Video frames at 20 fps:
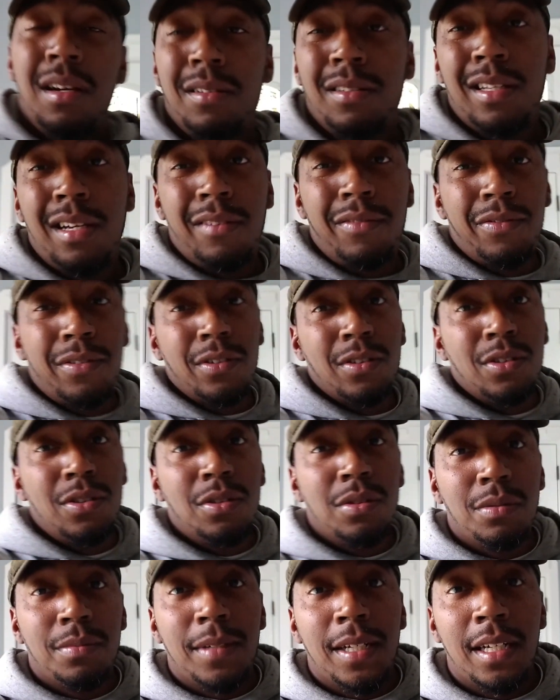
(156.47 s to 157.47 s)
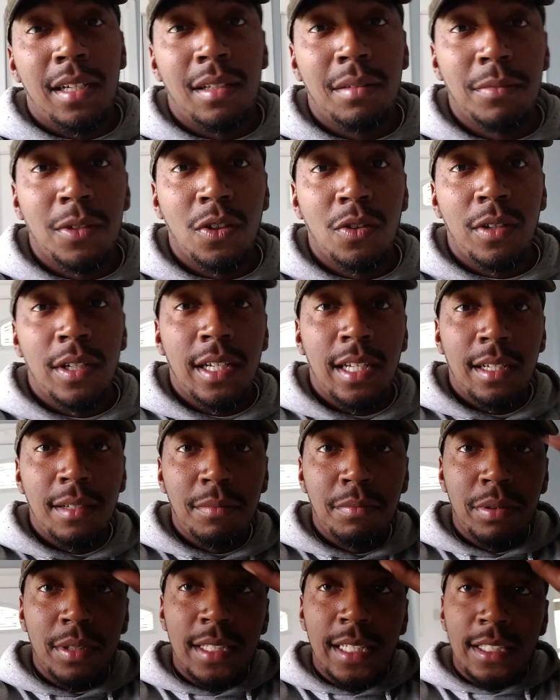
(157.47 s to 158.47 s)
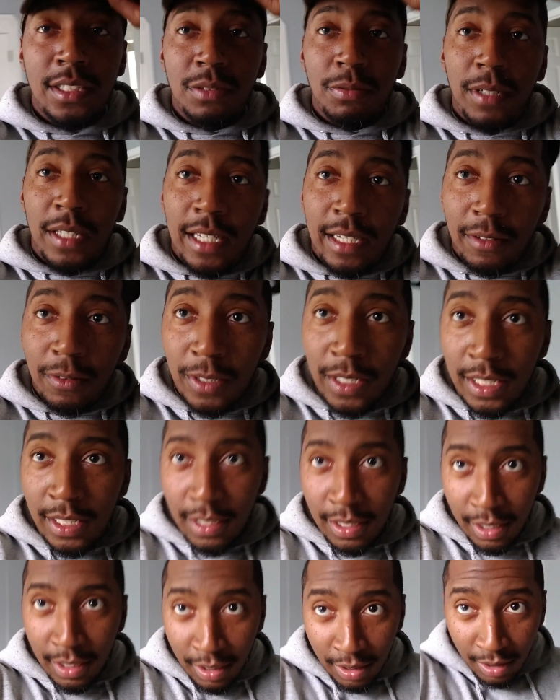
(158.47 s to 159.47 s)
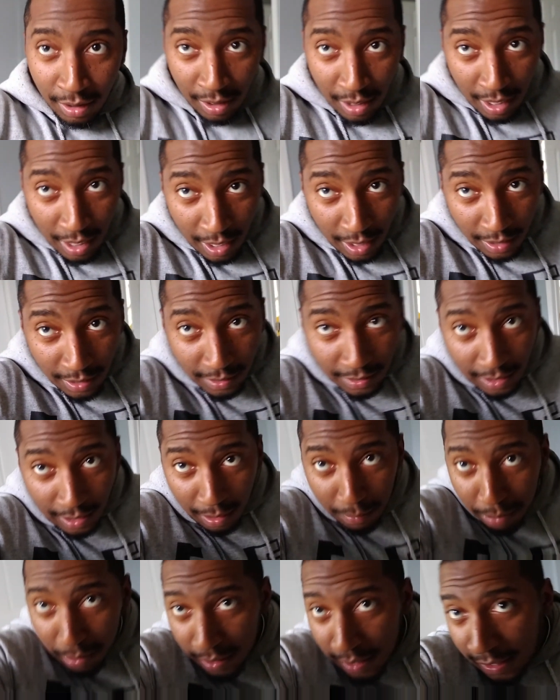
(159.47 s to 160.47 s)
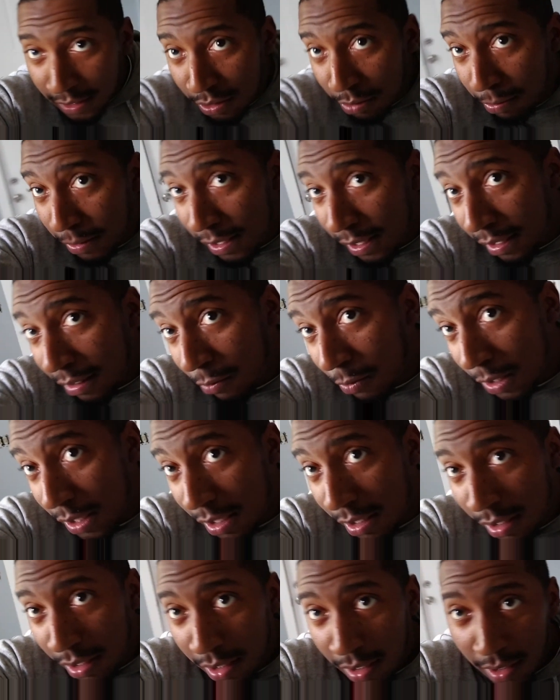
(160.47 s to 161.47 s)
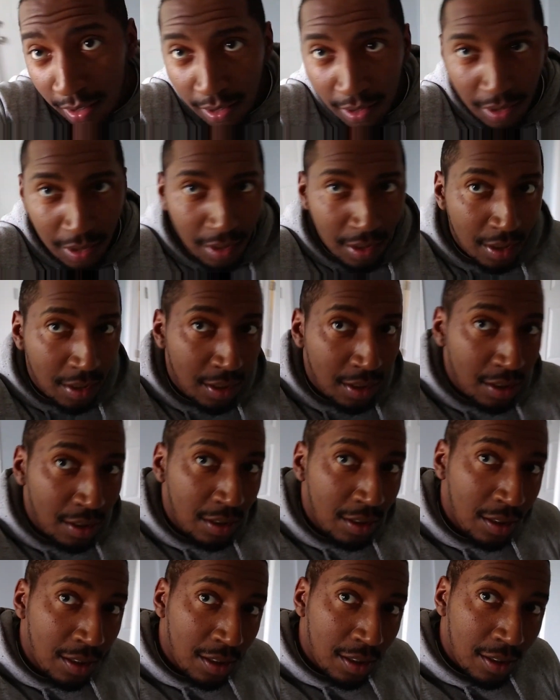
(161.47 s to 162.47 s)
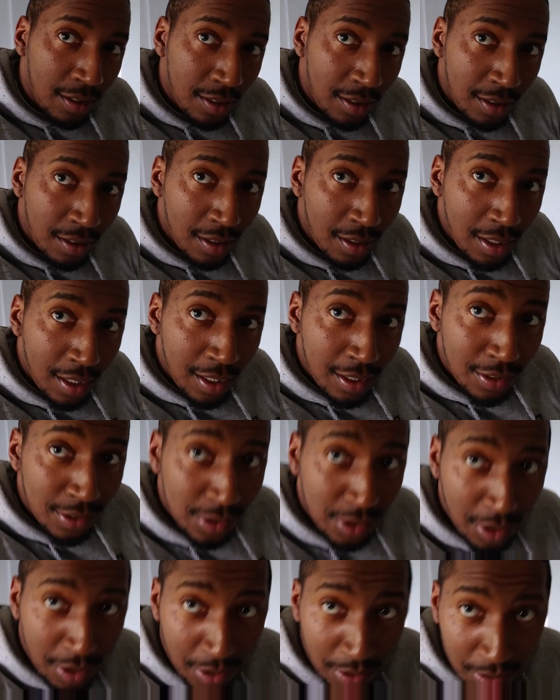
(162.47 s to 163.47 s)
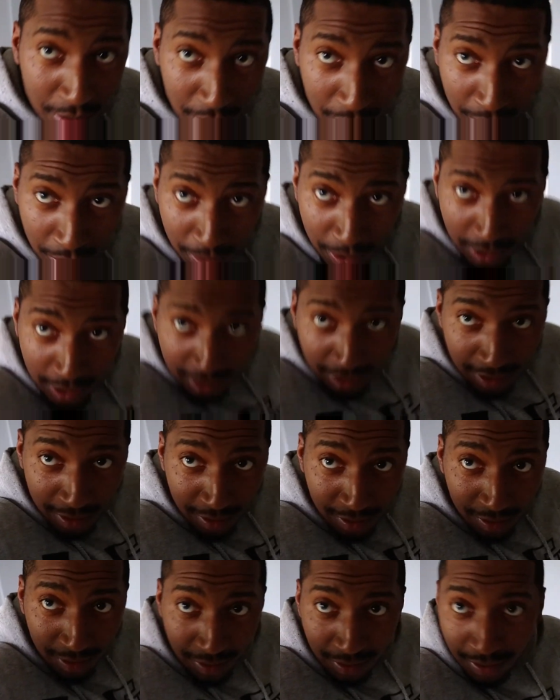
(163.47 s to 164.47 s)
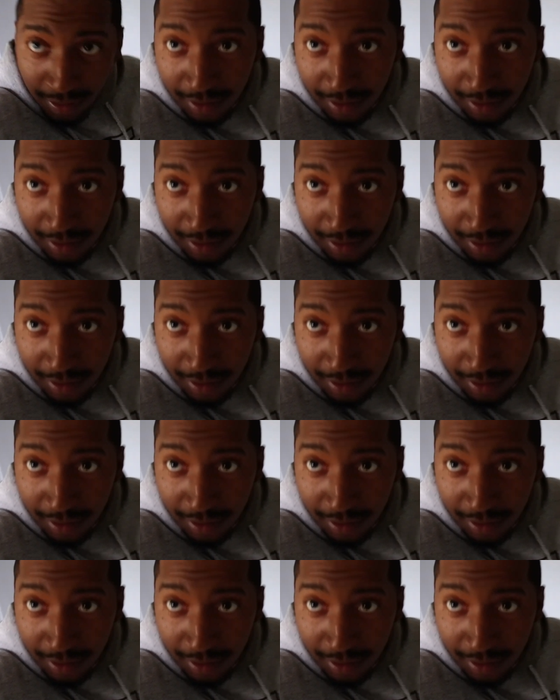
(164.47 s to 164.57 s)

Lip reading: without further ado, man, let me go ahead and put that sweat equity in there, just like I put that sweat equity in here. So I went ahead,